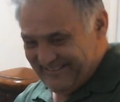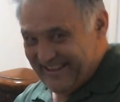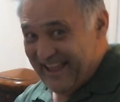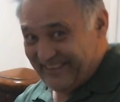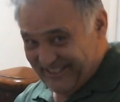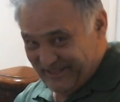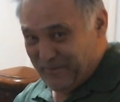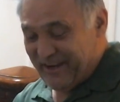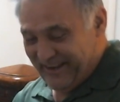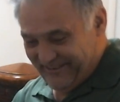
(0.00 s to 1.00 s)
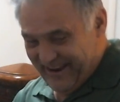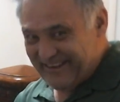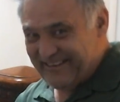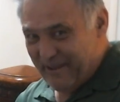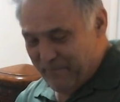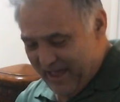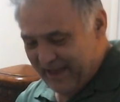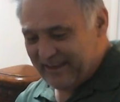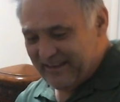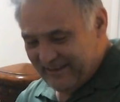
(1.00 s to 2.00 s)
anticipating, right? The
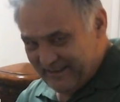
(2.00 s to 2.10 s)
back,